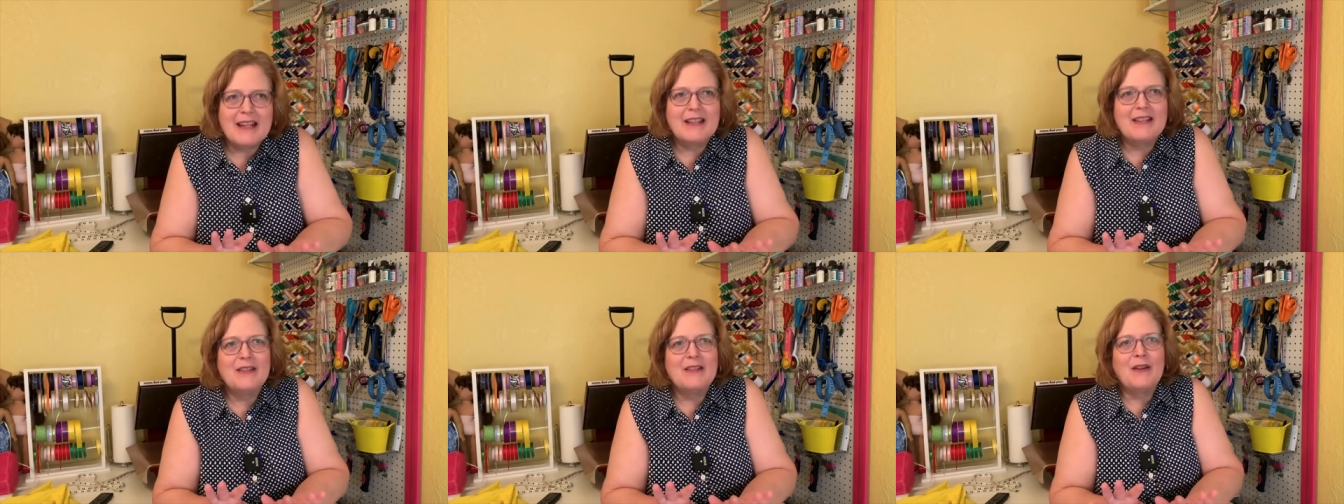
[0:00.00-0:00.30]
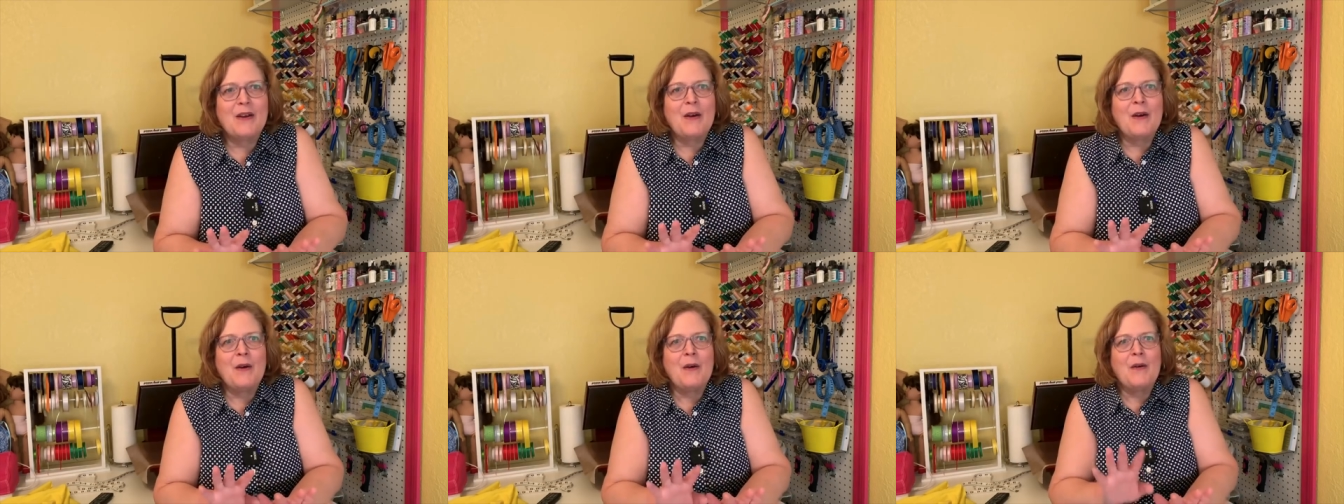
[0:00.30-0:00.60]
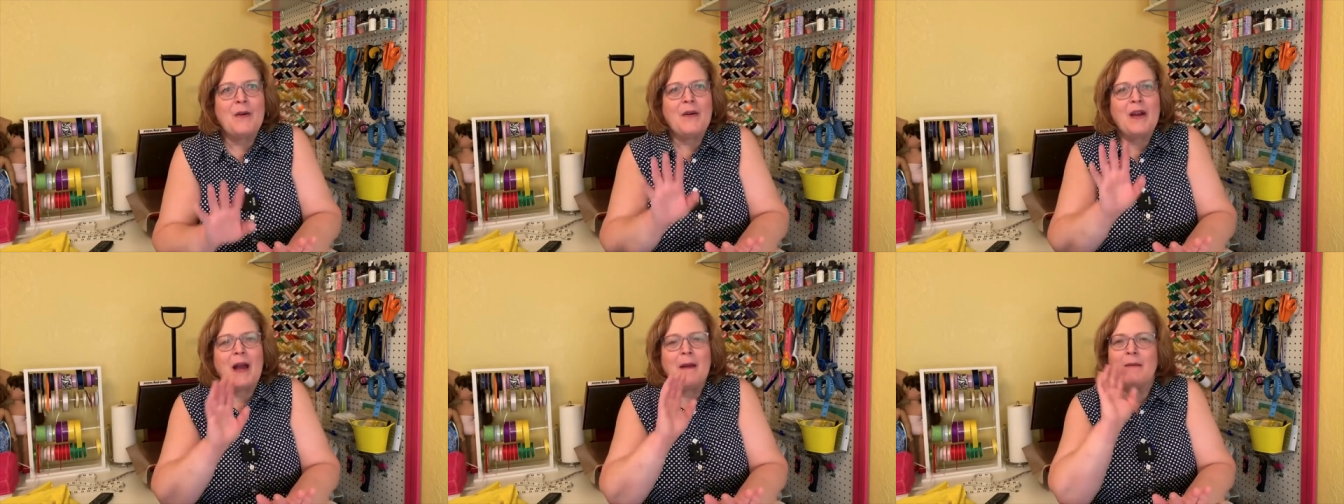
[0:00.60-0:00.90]

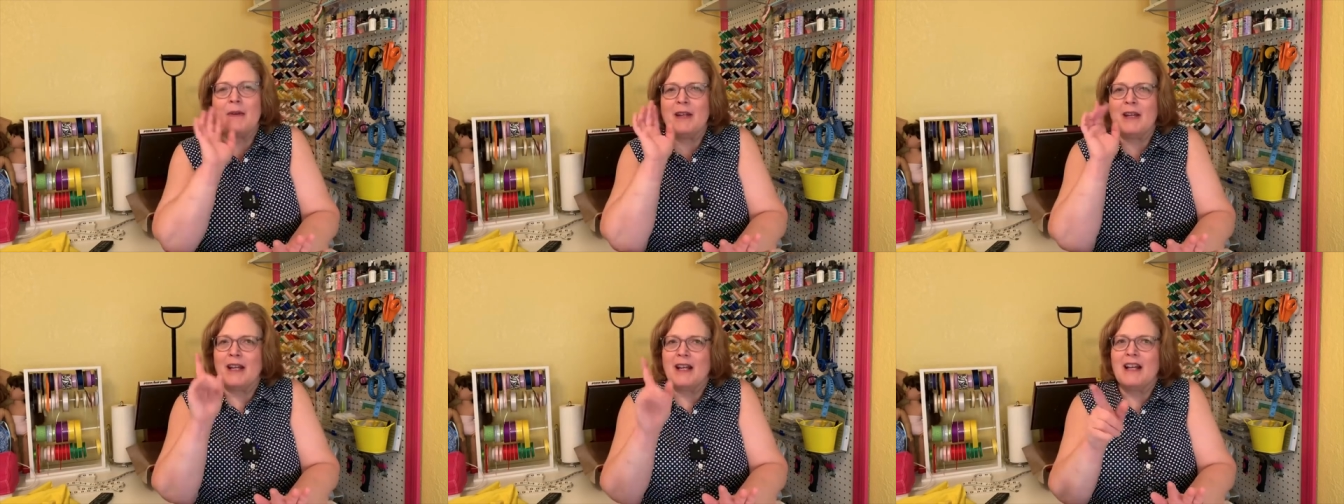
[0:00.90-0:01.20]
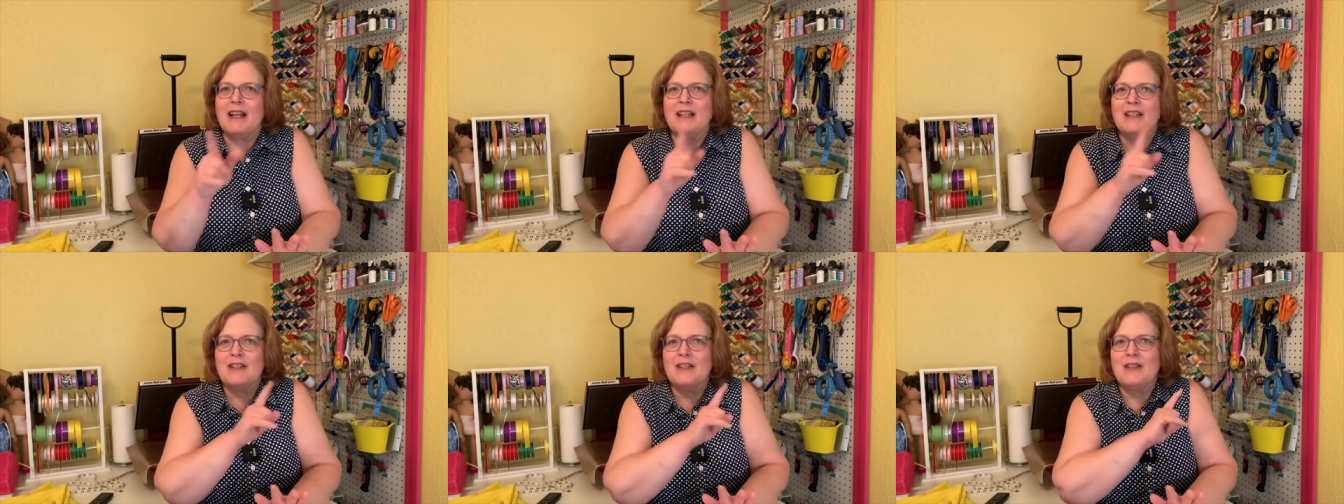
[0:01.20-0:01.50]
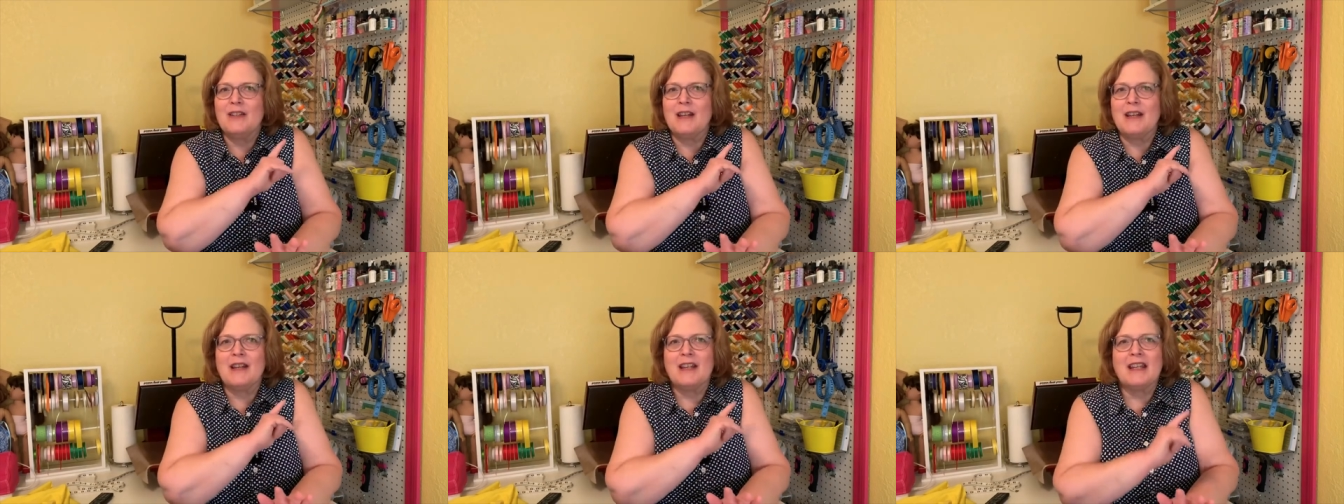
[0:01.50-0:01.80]
So I'm going to cut
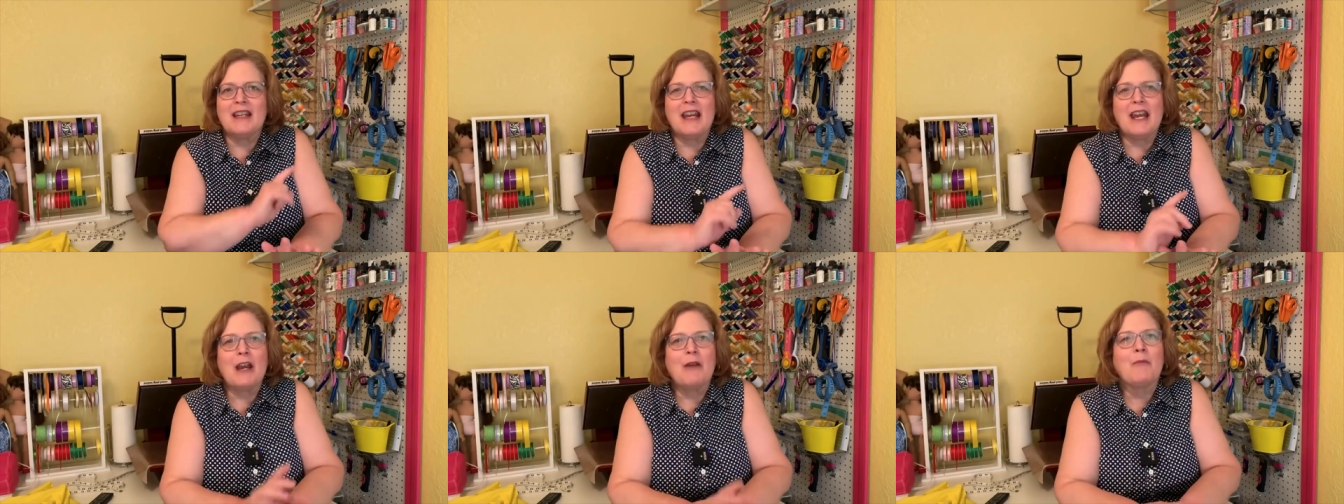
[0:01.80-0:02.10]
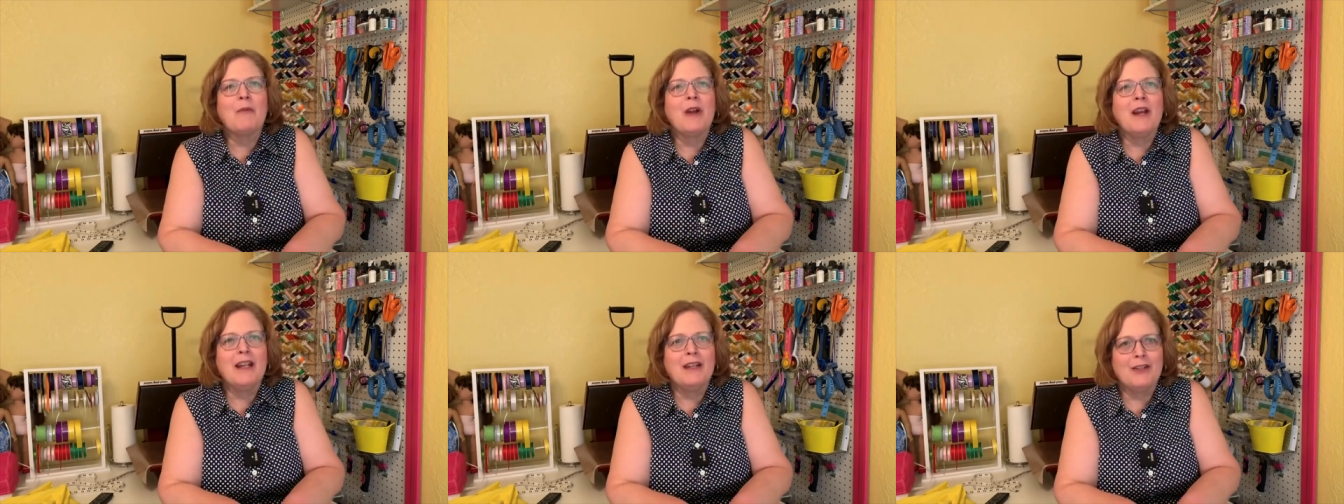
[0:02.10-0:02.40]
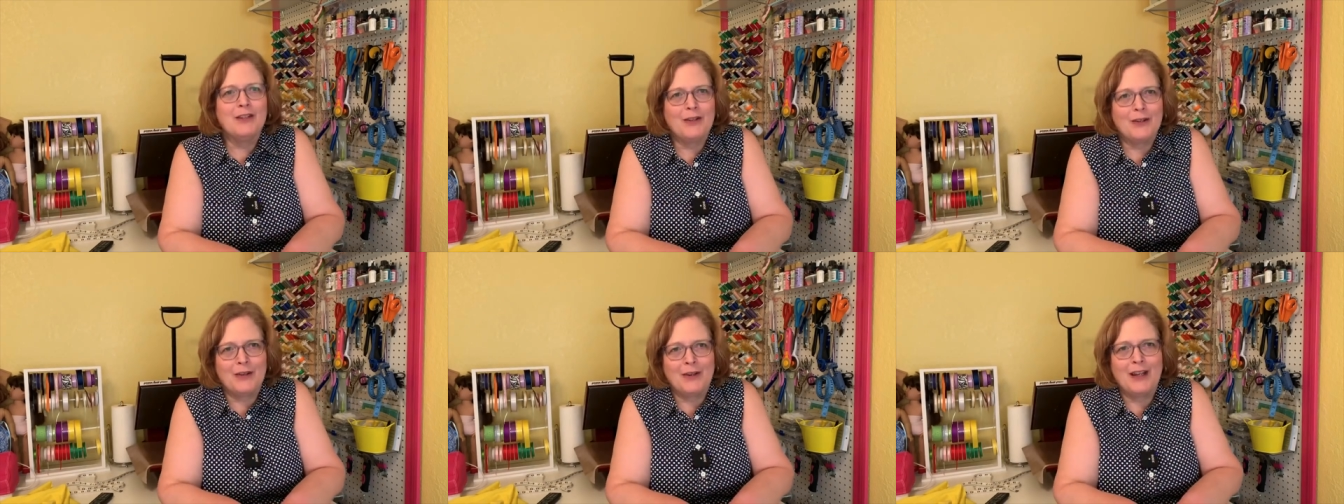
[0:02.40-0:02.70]
to the camera
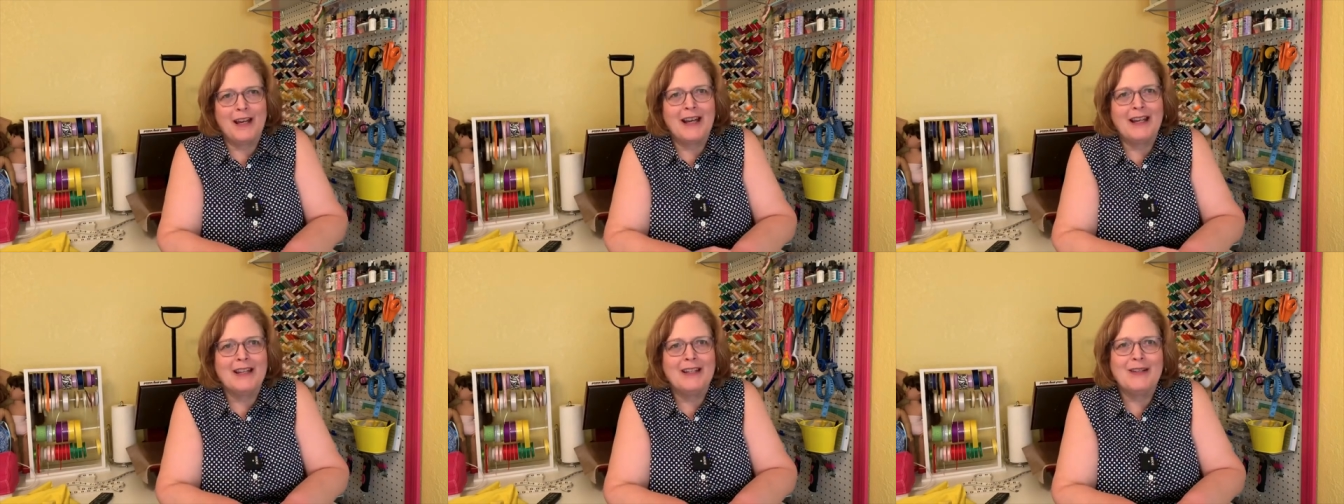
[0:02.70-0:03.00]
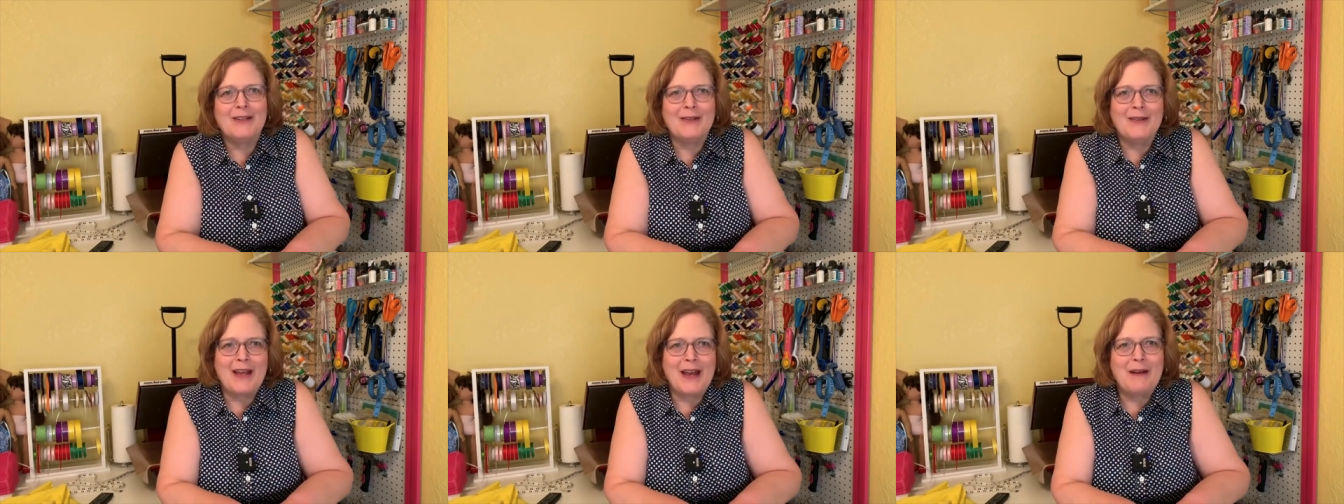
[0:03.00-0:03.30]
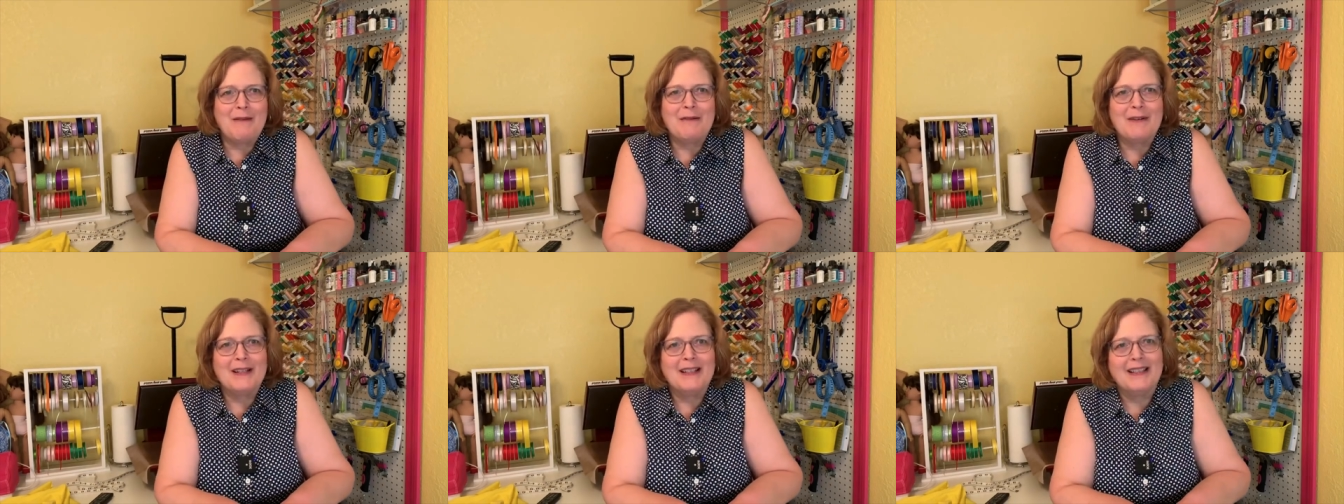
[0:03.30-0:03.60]
and show you how to do
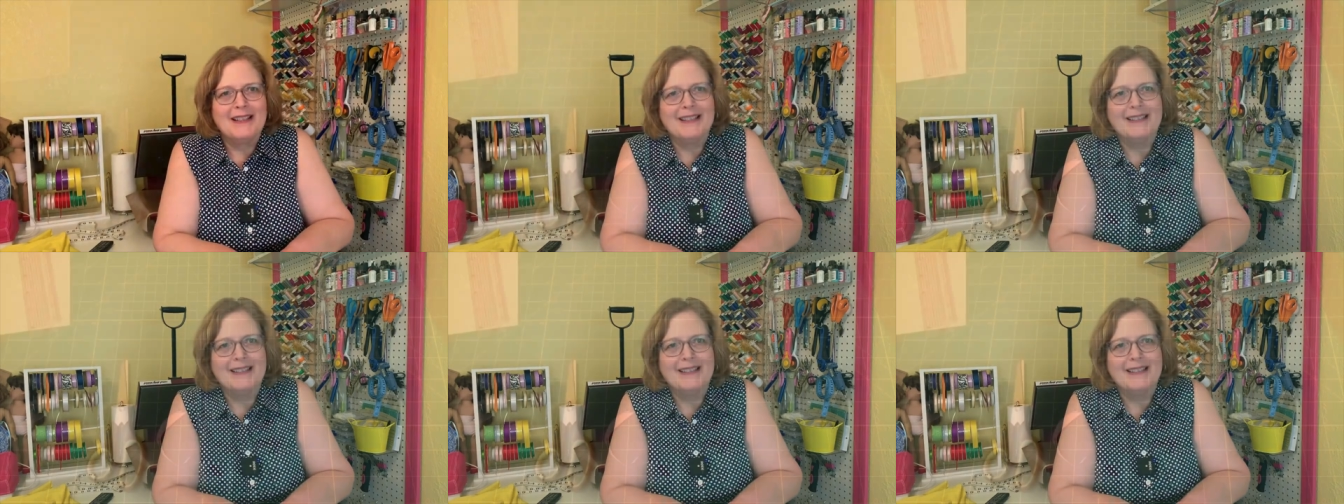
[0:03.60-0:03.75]
that one.